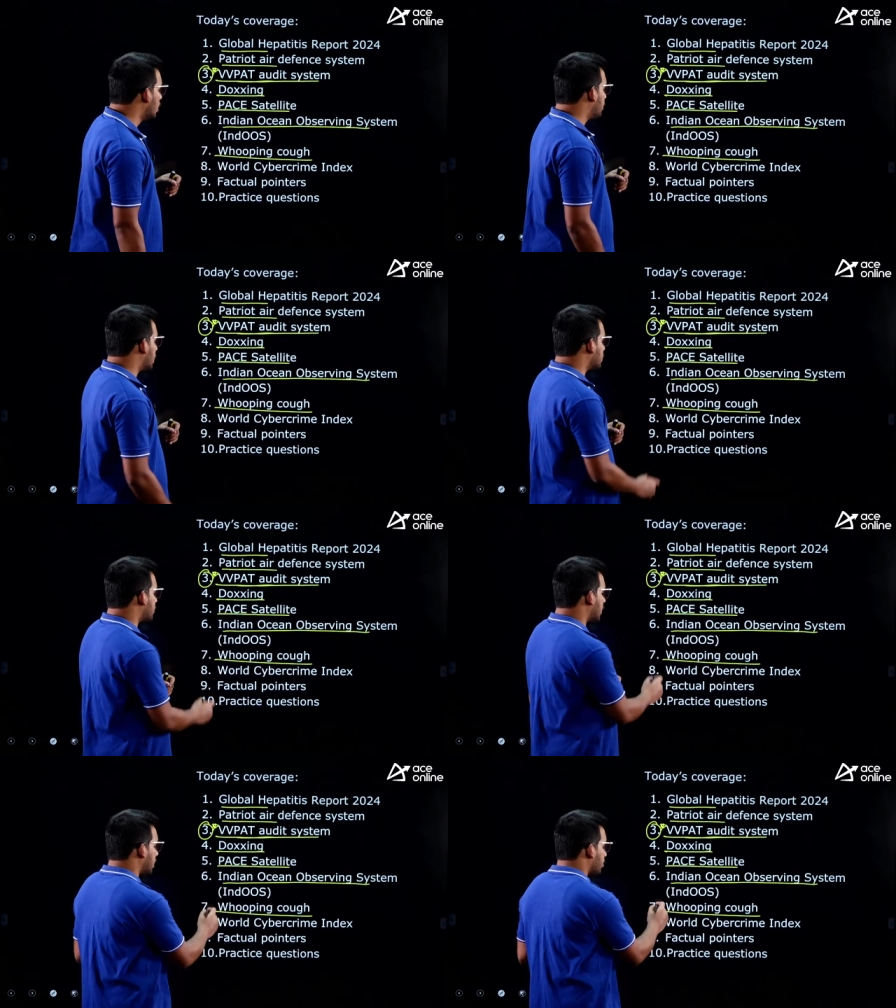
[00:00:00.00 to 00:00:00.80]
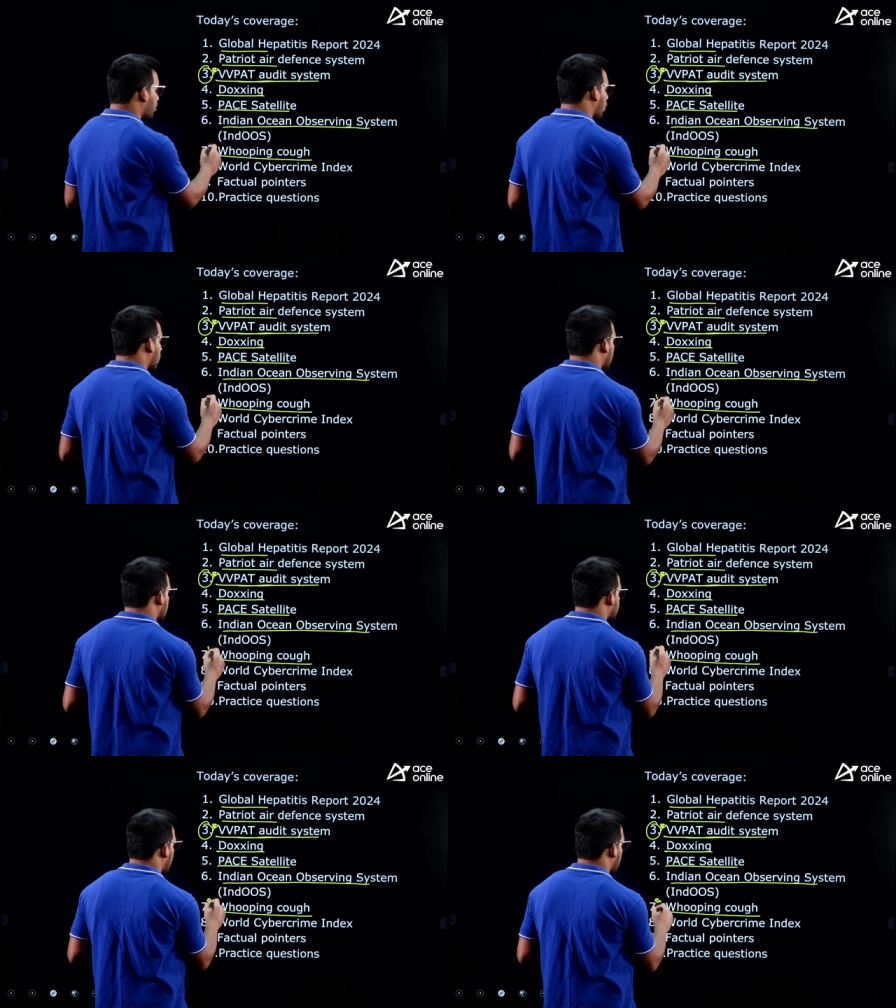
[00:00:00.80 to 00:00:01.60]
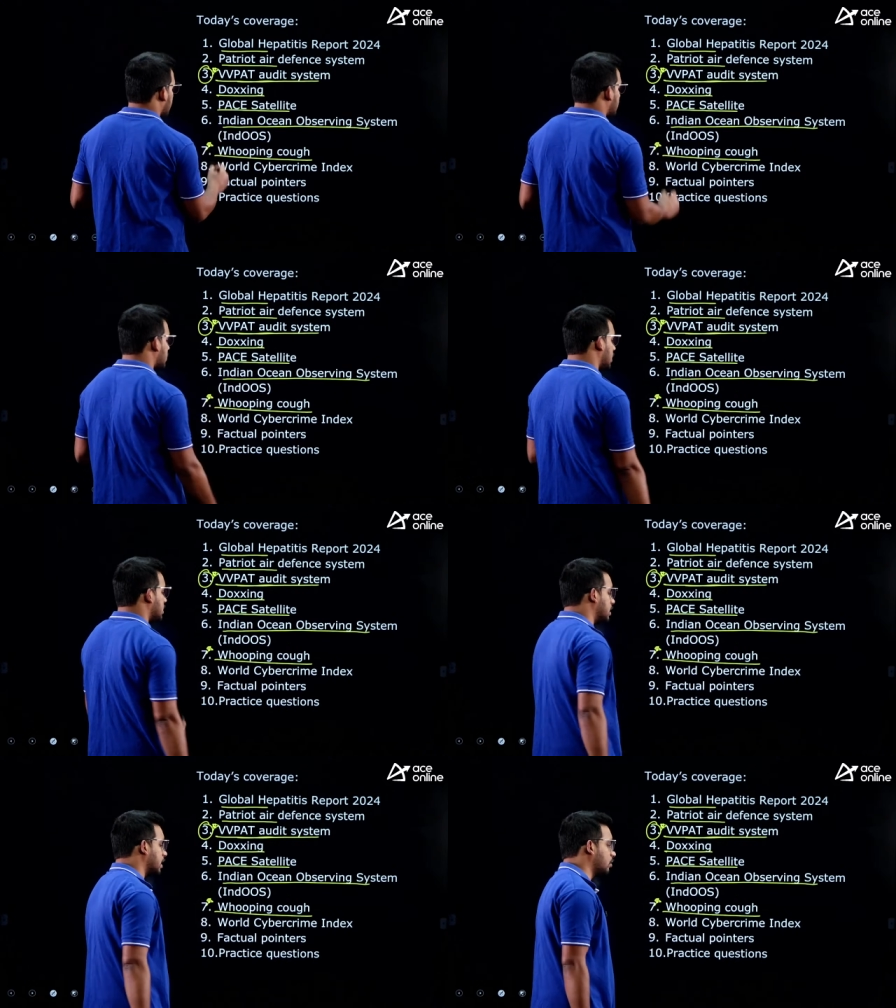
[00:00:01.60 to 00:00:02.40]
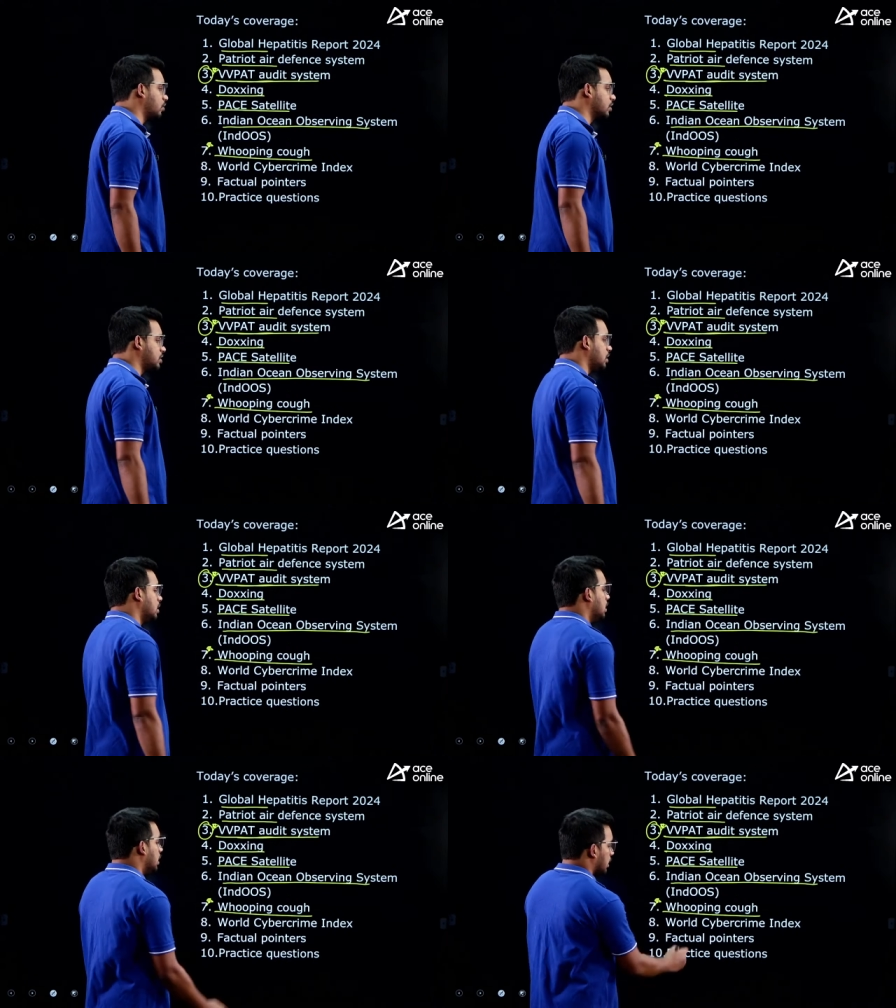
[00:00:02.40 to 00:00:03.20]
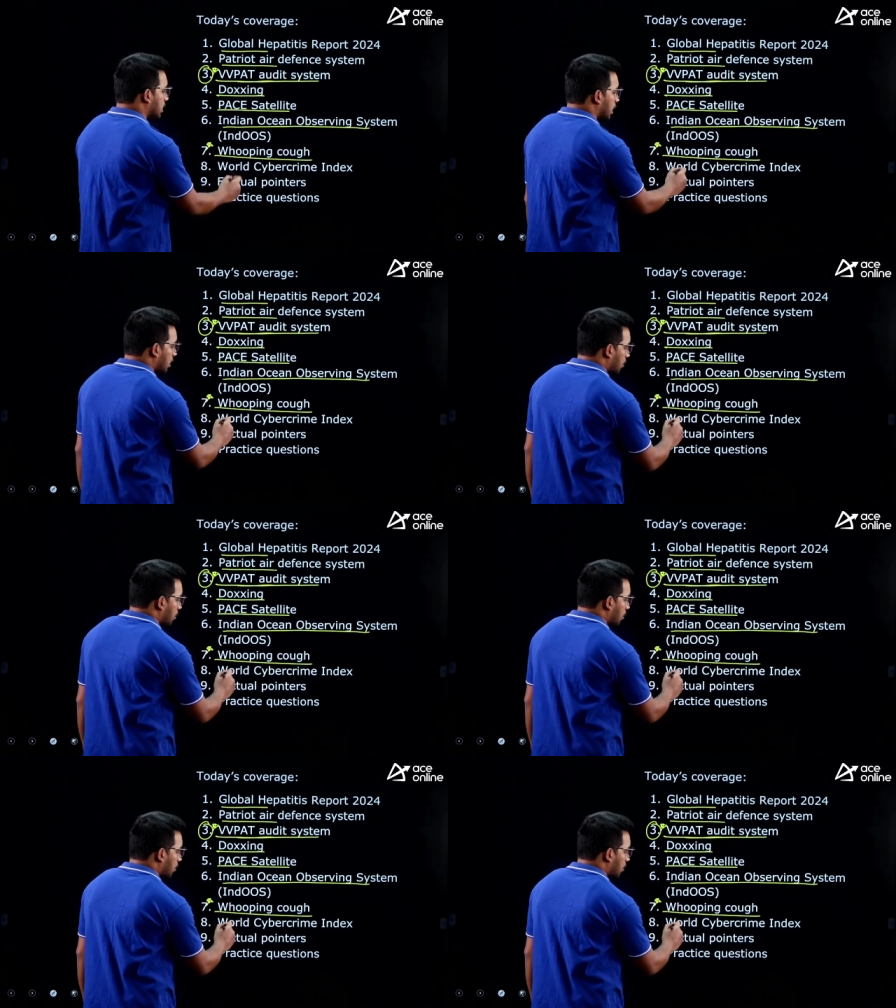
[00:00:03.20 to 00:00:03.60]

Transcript: becomes very important as part of the science and technology. Then